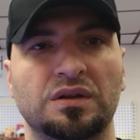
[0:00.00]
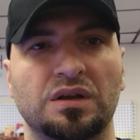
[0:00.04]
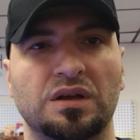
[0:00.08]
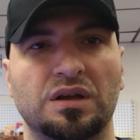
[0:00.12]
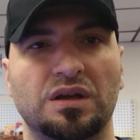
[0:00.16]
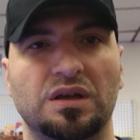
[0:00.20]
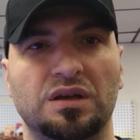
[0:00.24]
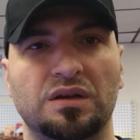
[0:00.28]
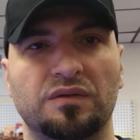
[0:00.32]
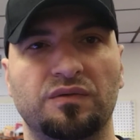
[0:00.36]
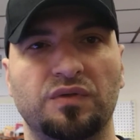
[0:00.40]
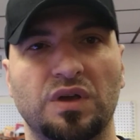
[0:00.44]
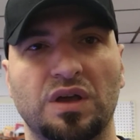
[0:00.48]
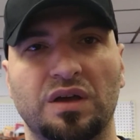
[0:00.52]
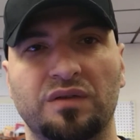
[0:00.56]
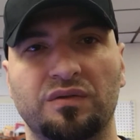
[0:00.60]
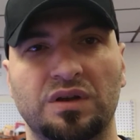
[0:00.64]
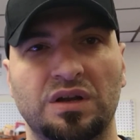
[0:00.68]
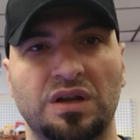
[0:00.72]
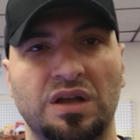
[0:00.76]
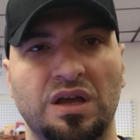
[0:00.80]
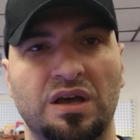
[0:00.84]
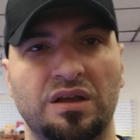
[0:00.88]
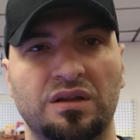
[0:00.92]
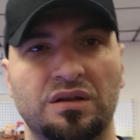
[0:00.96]
If you have
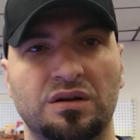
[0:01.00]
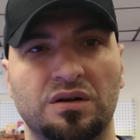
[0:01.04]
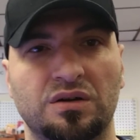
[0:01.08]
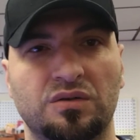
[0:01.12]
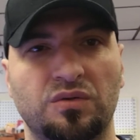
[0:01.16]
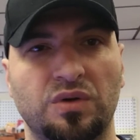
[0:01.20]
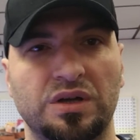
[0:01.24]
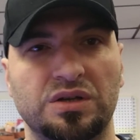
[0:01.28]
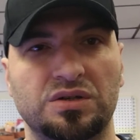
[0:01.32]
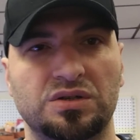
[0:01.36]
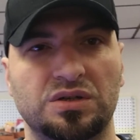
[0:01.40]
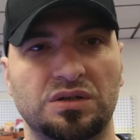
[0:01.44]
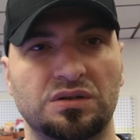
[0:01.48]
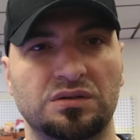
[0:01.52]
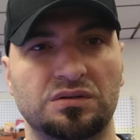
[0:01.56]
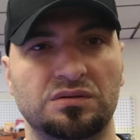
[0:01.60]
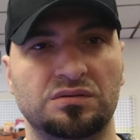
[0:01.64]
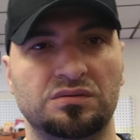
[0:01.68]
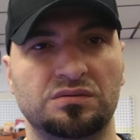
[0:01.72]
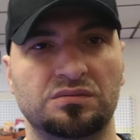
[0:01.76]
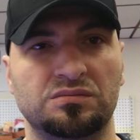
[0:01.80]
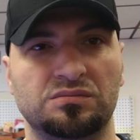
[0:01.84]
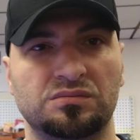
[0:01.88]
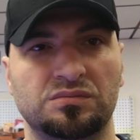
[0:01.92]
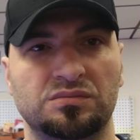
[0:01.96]
any other
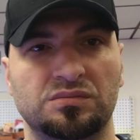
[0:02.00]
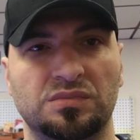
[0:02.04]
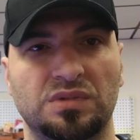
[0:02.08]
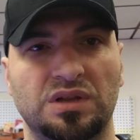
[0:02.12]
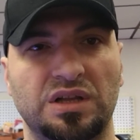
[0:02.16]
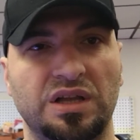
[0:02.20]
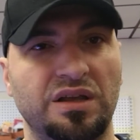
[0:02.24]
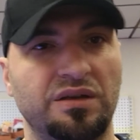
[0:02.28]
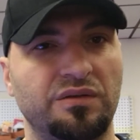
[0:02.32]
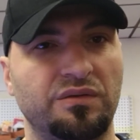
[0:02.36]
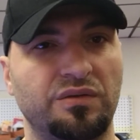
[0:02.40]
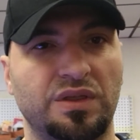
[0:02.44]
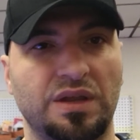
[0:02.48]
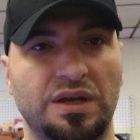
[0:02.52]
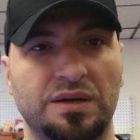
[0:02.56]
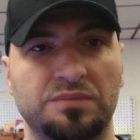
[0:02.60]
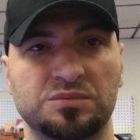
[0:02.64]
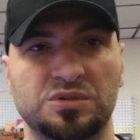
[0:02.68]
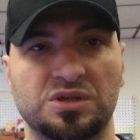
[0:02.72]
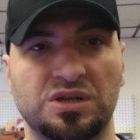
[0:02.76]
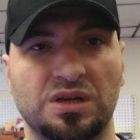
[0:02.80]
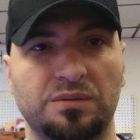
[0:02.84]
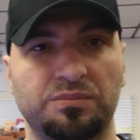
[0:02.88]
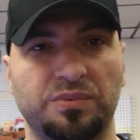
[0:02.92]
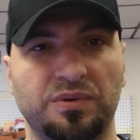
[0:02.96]
question, leave
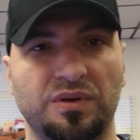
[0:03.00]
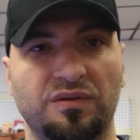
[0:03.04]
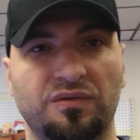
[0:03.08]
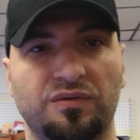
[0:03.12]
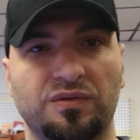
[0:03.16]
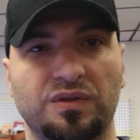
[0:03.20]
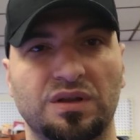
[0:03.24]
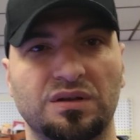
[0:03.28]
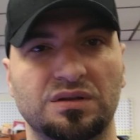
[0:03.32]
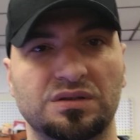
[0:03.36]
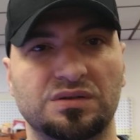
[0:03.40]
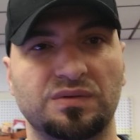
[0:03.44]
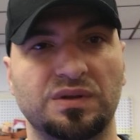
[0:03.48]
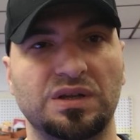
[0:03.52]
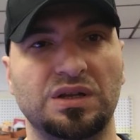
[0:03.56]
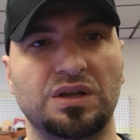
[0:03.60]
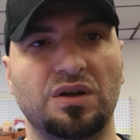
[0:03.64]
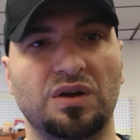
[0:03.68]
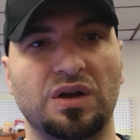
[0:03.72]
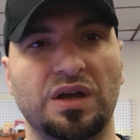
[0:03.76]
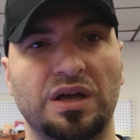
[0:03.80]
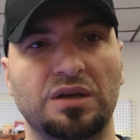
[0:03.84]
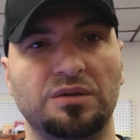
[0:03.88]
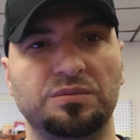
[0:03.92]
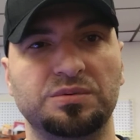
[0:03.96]
thumbs up if this
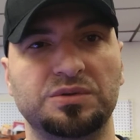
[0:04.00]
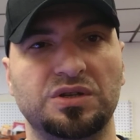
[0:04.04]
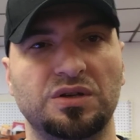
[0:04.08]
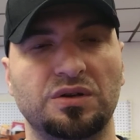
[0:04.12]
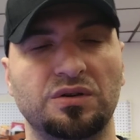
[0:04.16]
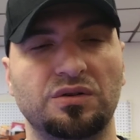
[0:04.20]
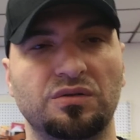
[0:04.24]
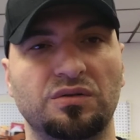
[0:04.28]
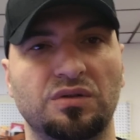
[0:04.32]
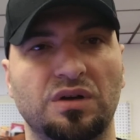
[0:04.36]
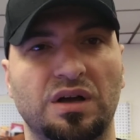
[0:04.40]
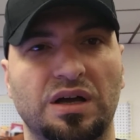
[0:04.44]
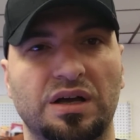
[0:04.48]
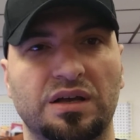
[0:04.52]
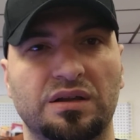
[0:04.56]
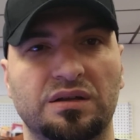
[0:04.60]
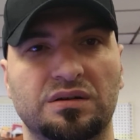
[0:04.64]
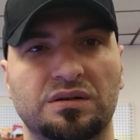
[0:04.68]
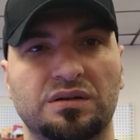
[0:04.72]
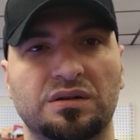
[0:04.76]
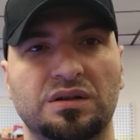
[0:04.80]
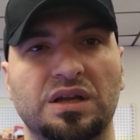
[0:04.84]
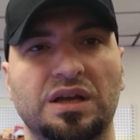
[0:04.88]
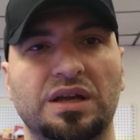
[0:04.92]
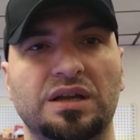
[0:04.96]
video helps you. Other
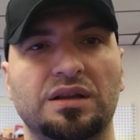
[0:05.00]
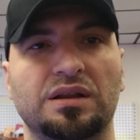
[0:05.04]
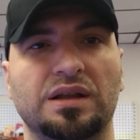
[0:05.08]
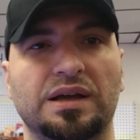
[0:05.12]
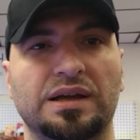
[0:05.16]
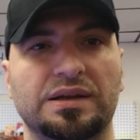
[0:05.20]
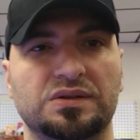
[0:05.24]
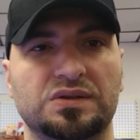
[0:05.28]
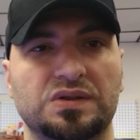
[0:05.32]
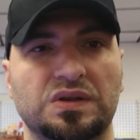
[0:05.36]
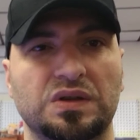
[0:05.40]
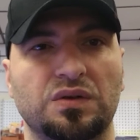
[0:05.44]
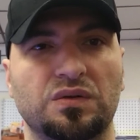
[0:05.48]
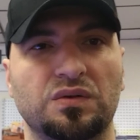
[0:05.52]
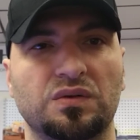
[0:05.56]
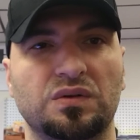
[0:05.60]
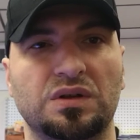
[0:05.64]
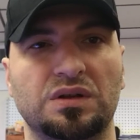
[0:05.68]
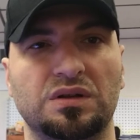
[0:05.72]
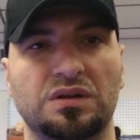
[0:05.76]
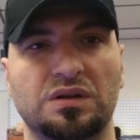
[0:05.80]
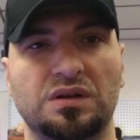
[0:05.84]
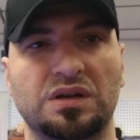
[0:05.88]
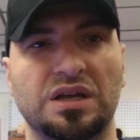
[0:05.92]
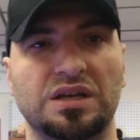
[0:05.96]
than that, I'll see you
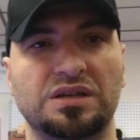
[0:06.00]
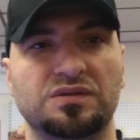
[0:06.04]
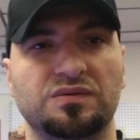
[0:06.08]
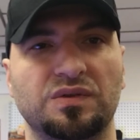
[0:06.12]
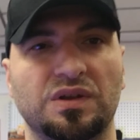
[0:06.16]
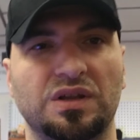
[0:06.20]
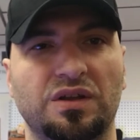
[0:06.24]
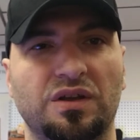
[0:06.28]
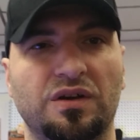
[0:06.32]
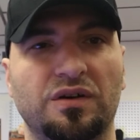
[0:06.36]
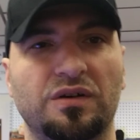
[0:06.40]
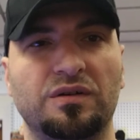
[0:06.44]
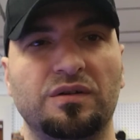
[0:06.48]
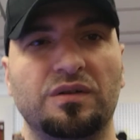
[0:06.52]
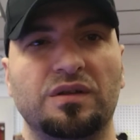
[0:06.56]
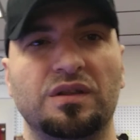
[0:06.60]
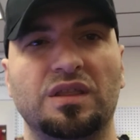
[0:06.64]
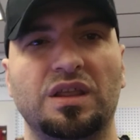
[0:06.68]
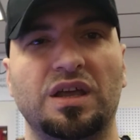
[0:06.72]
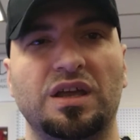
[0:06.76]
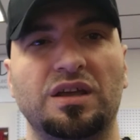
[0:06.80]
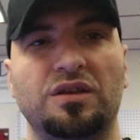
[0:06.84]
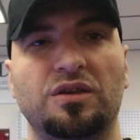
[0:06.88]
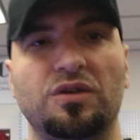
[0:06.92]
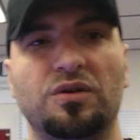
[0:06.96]
in the next video.
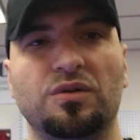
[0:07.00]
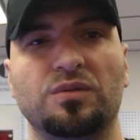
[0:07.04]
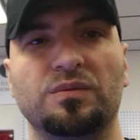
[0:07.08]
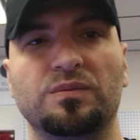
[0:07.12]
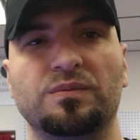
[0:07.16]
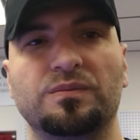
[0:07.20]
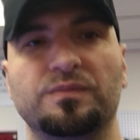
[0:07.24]
Thank you.